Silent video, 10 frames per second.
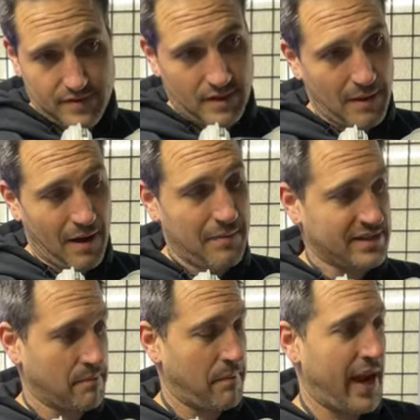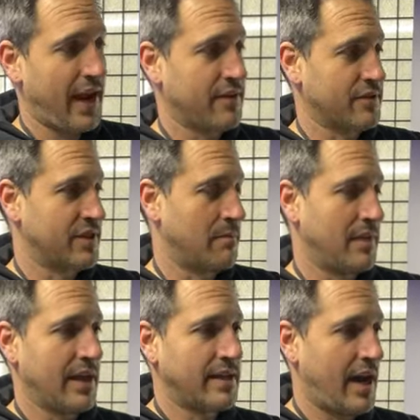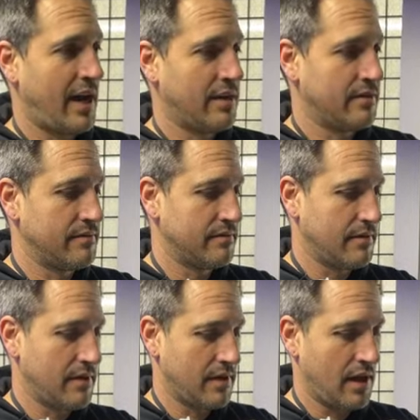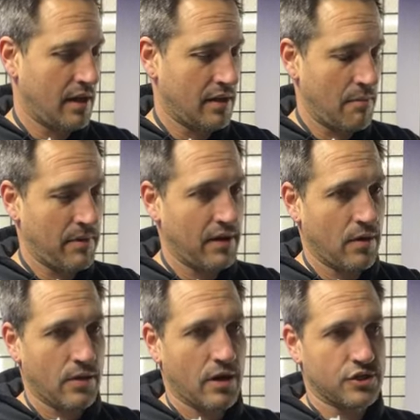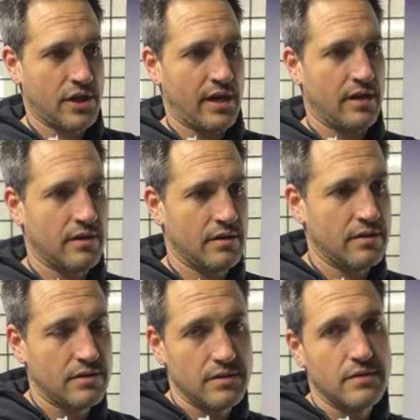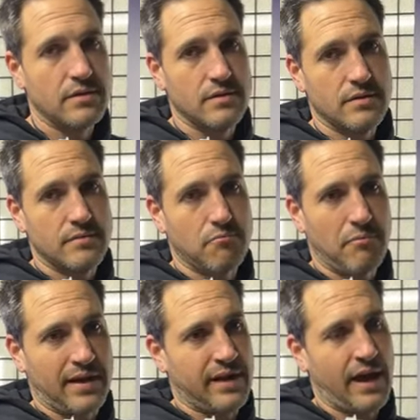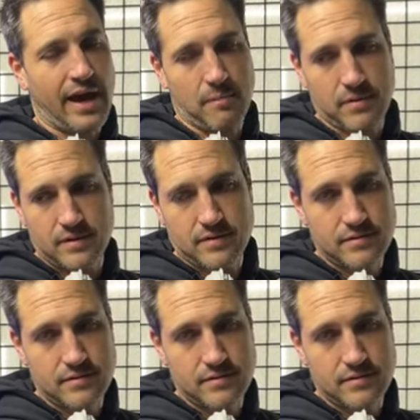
about mixing paint or something like that. Uh, let me know, and I'll try to make that happen.